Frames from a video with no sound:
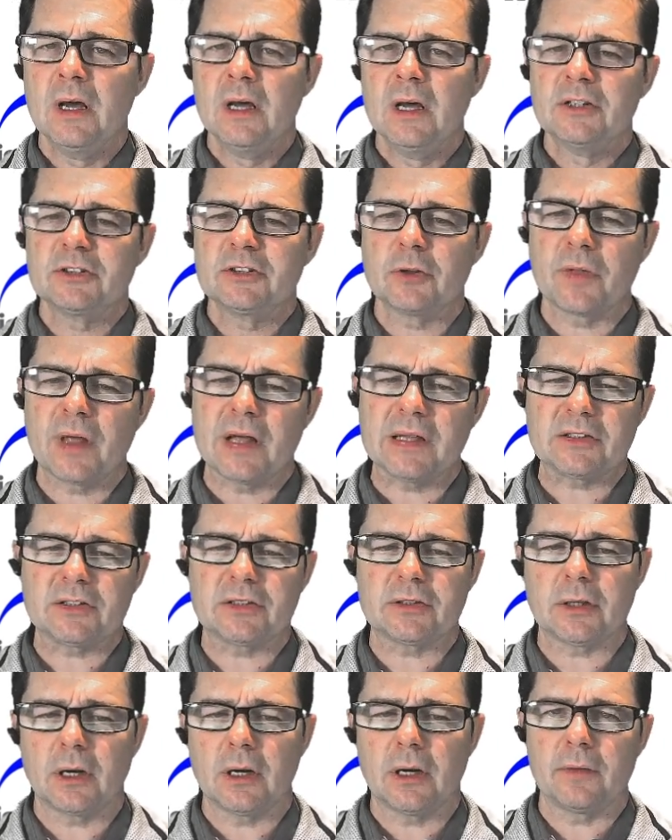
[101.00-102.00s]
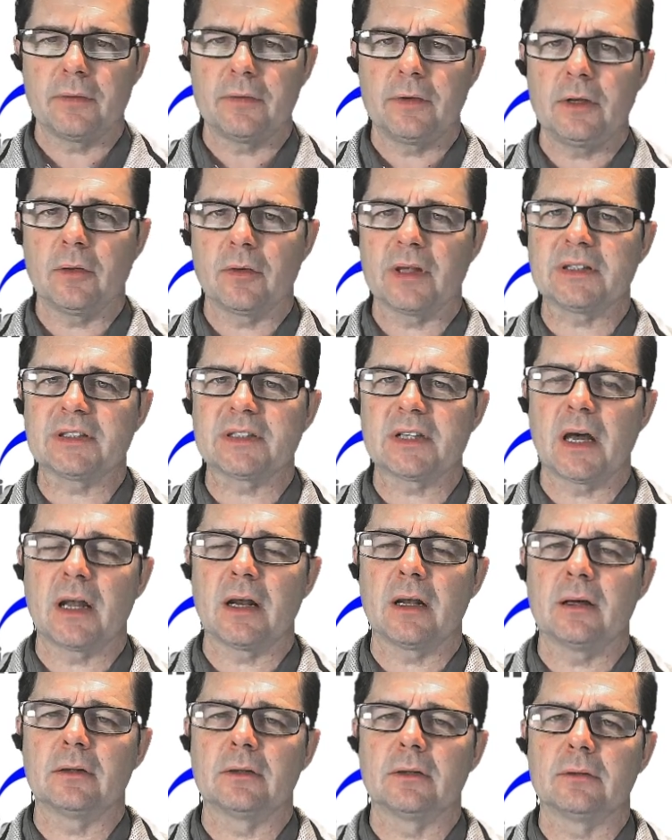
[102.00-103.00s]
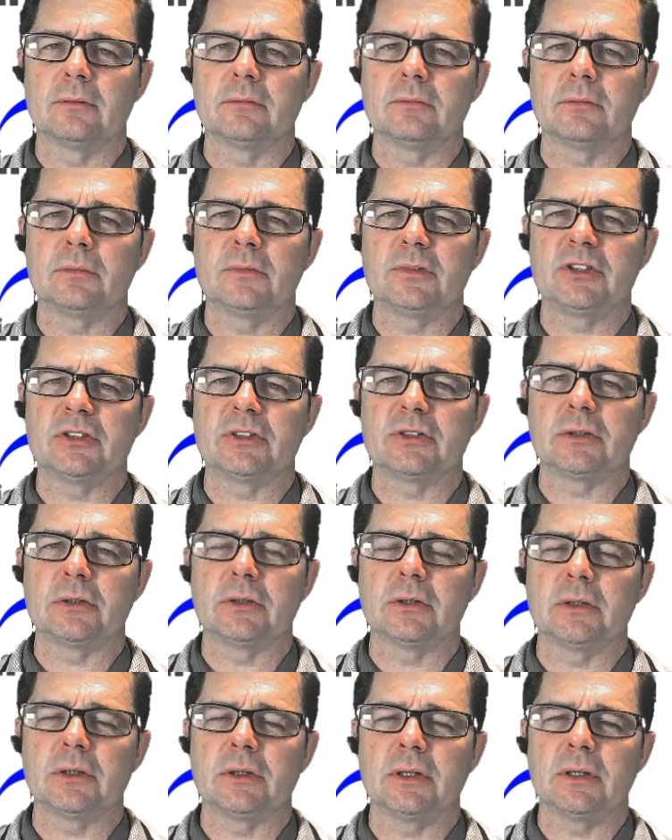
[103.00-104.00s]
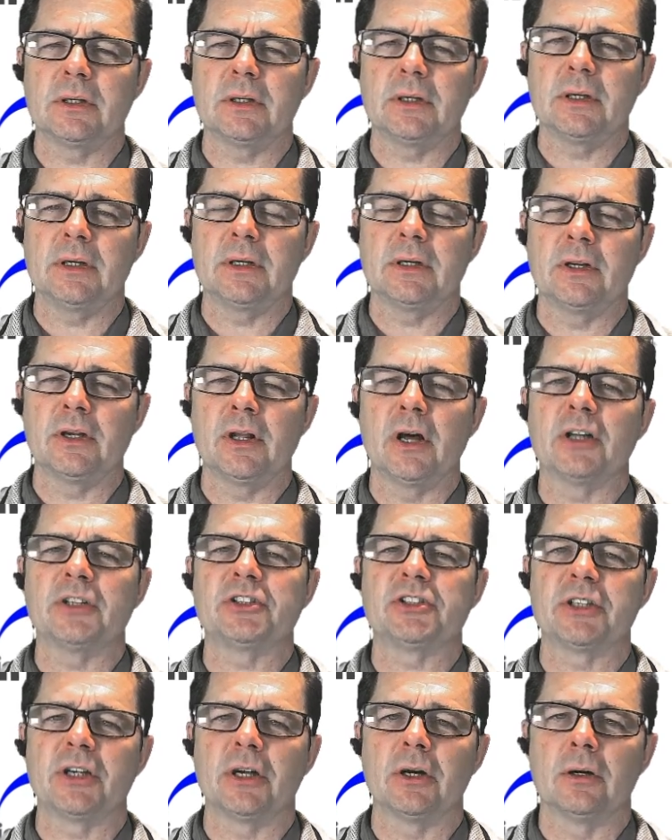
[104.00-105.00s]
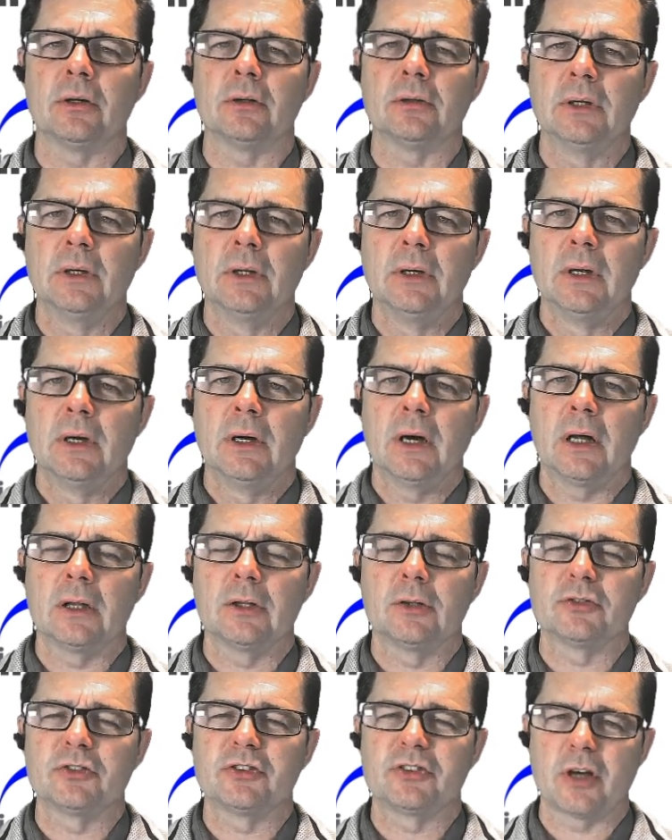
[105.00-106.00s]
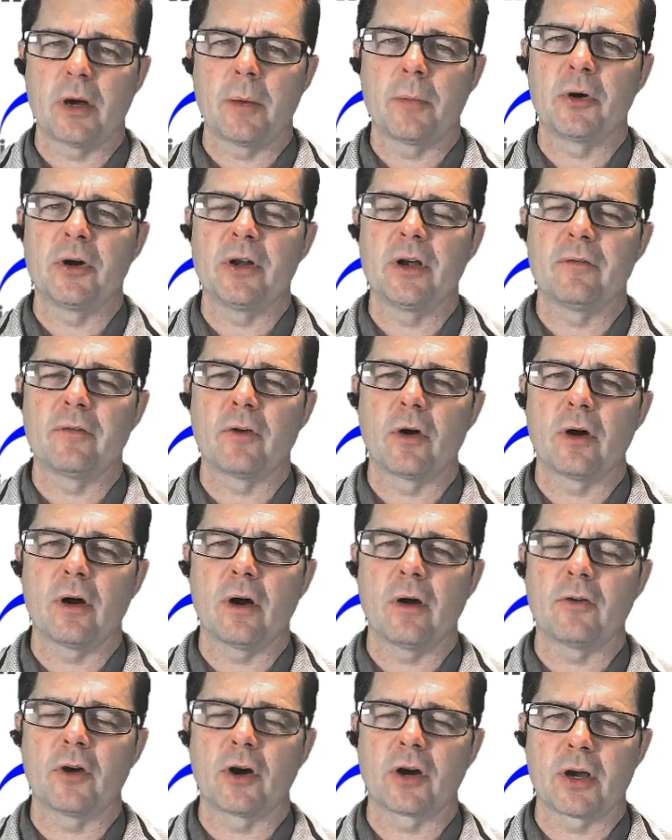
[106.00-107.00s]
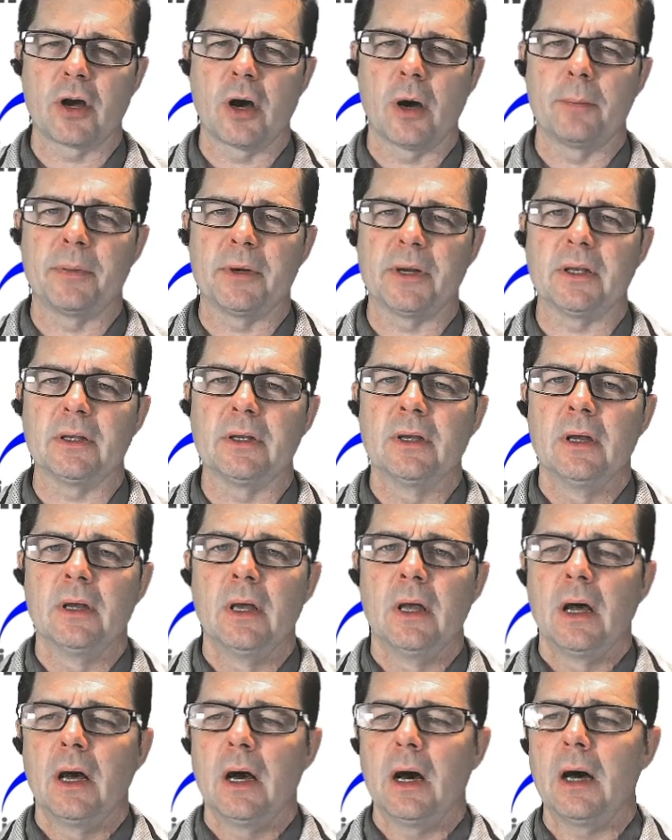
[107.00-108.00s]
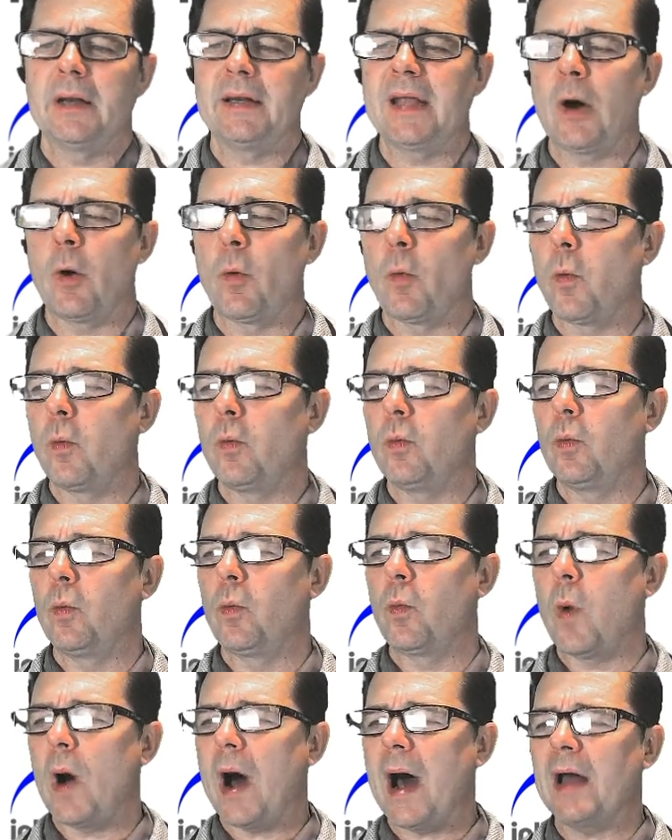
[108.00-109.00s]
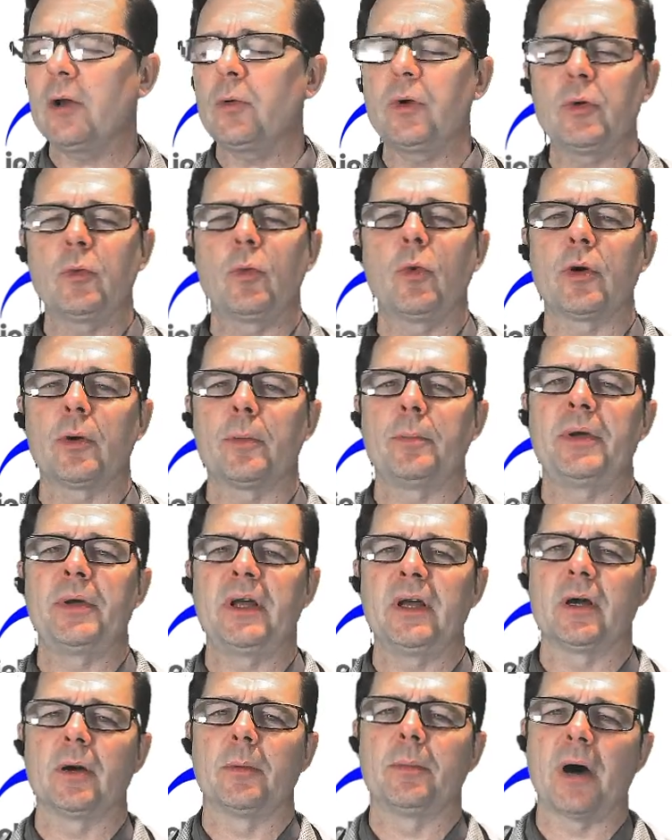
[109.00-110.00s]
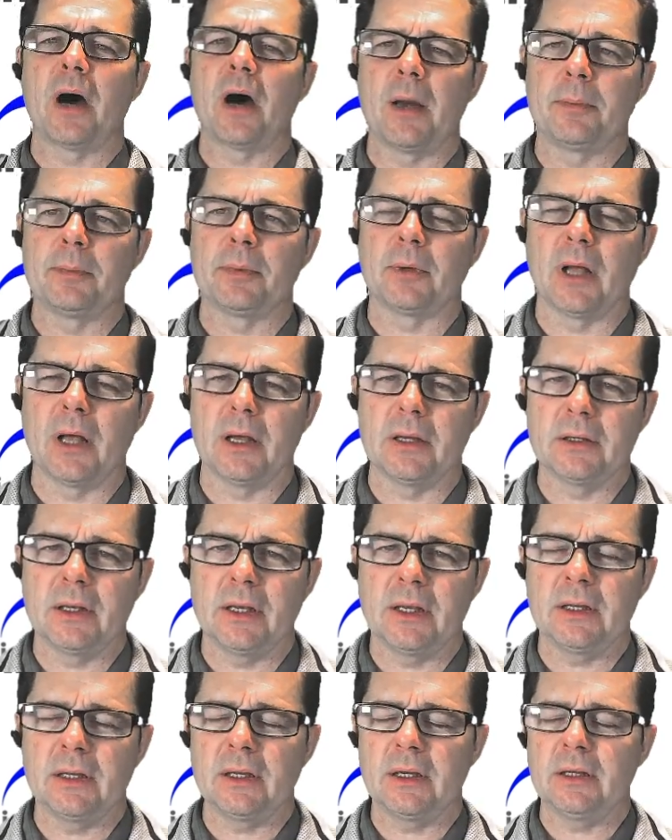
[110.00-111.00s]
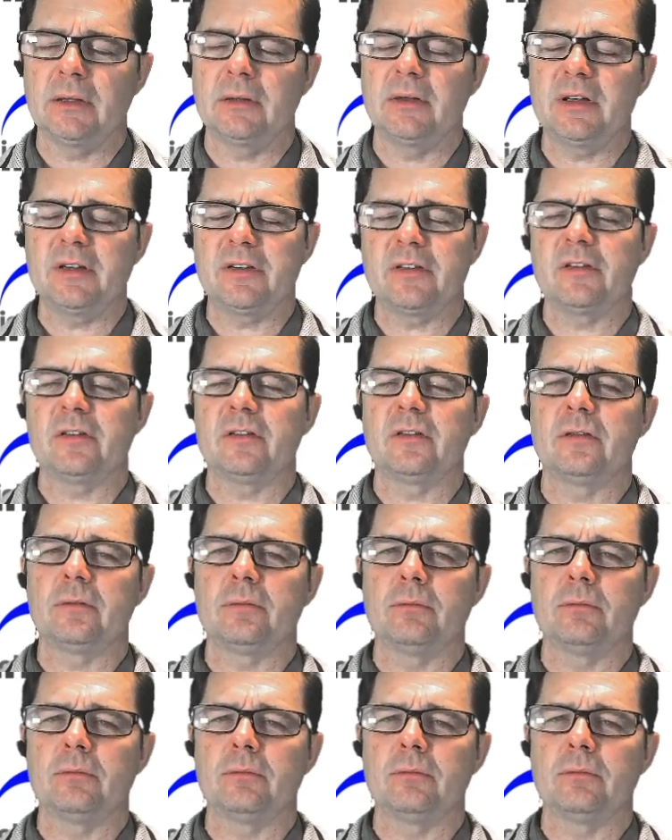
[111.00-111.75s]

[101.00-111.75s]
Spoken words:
So that's kind of in a nutshell, a little summary of our company. Now, why do we want to pig a pipeline? And this is